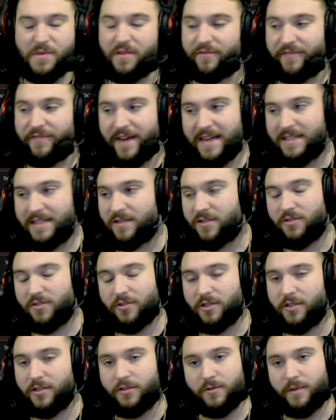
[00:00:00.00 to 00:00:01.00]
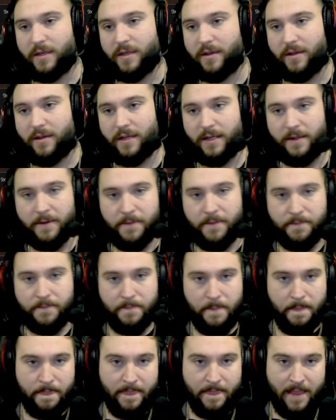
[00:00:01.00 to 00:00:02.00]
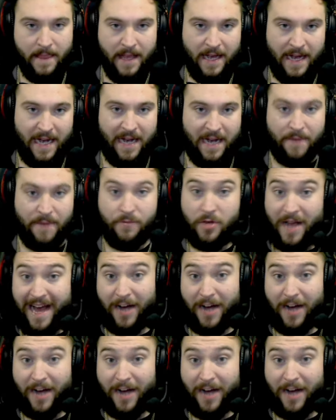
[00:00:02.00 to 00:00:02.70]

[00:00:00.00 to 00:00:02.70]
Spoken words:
face, it's not going to do anything. Your